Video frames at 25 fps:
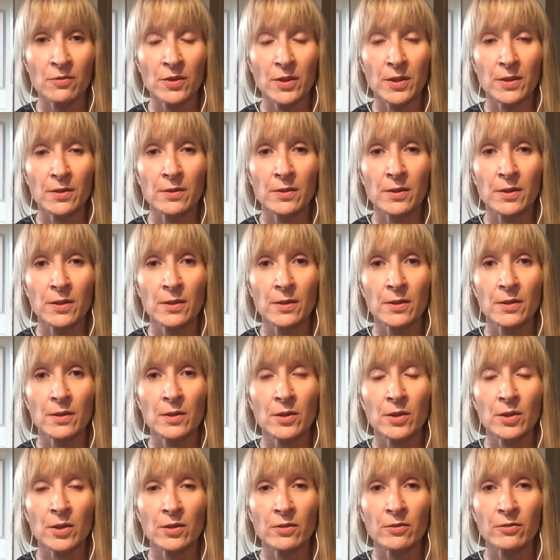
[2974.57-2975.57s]
And
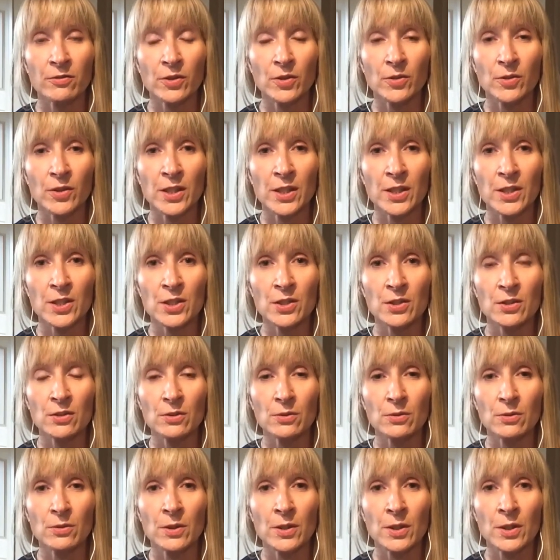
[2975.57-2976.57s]
if you need
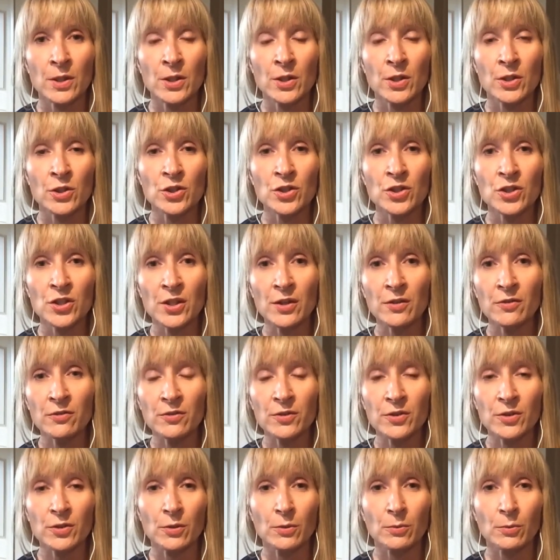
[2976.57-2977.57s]
to
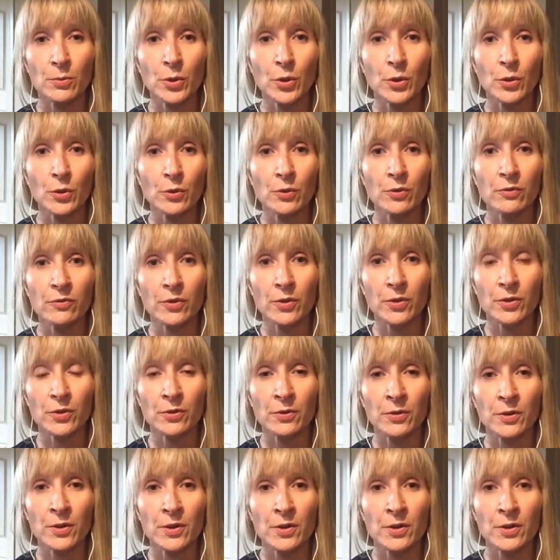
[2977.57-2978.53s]
shift or move or